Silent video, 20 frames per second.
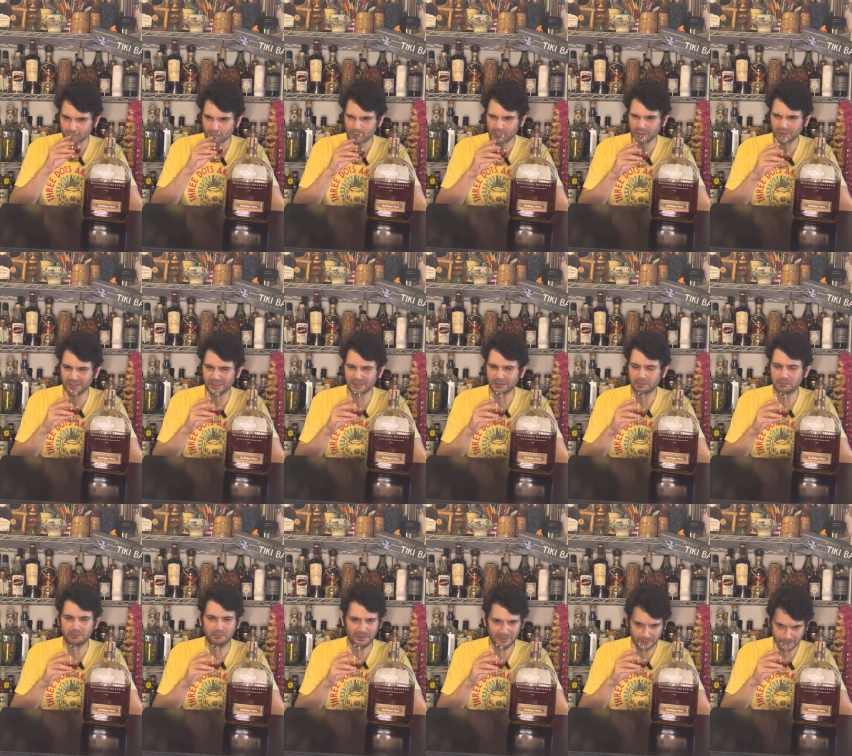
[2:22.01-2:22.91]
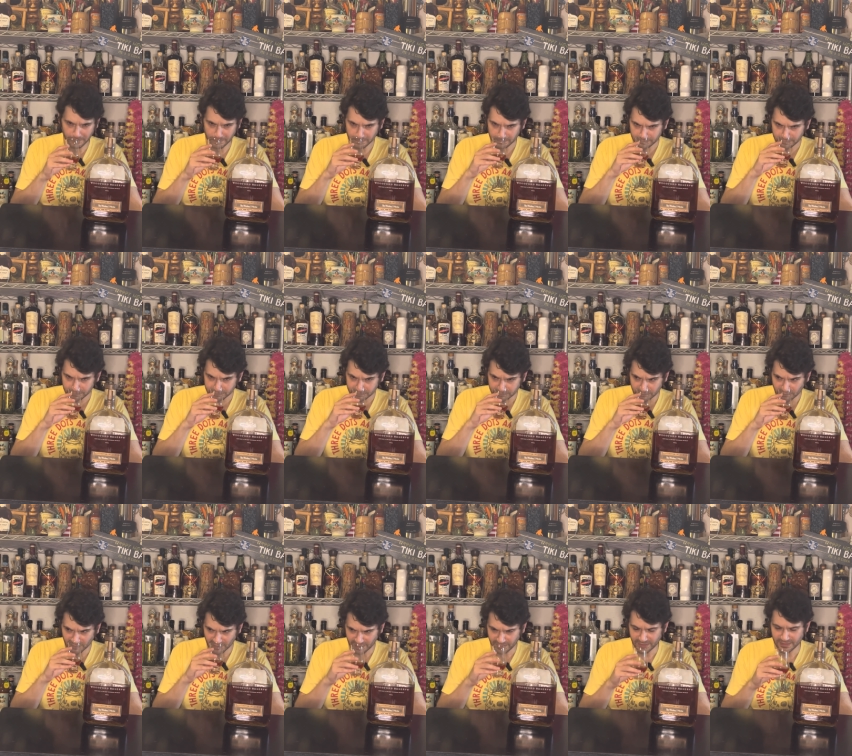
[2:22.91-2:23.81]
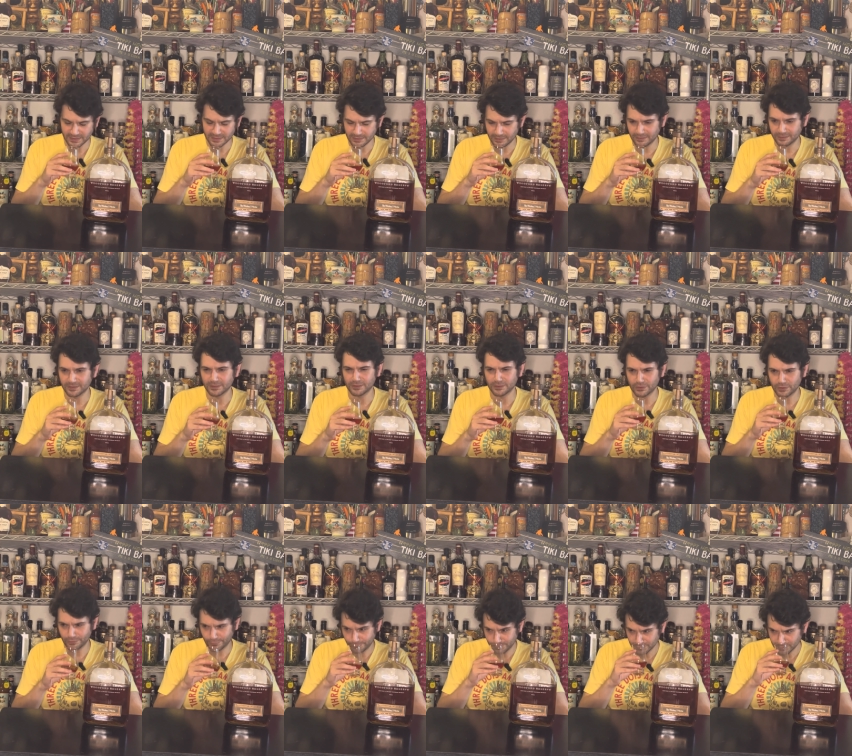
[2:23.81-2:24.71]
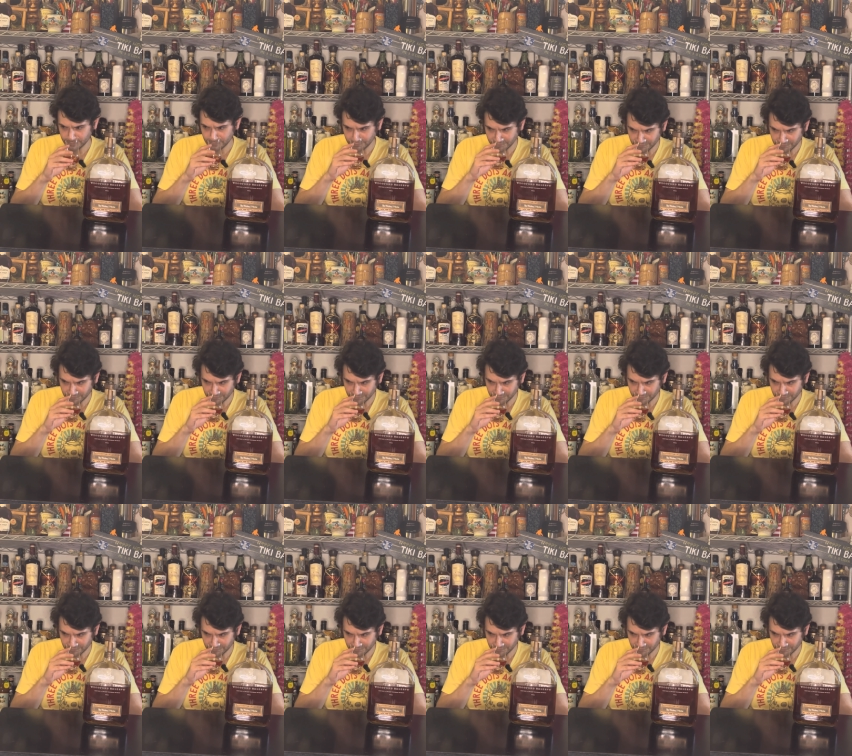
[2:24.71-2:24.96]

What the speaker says: or like bitter, at least on the nose.